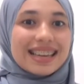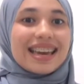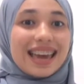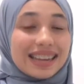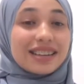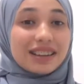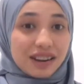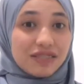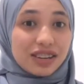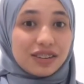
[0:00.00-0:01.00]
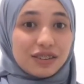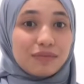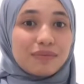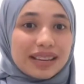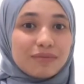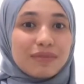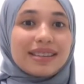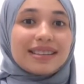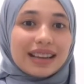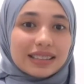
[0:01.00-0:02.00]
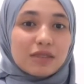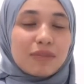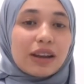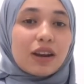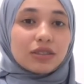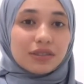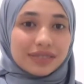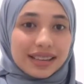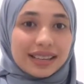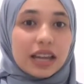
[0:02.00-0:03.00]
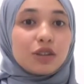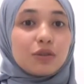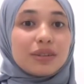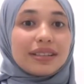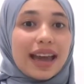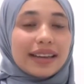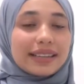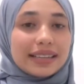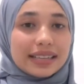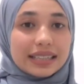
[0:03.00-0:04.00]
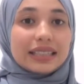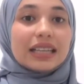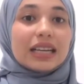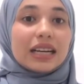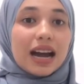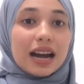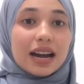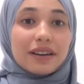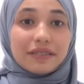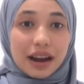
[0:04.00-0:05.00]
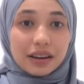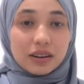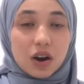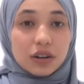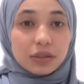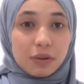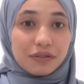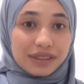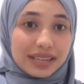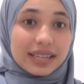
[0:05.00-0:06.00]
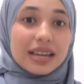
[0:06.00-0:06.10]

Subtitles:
And the revenue must be deducted by cost of sale and you will get the gross profit.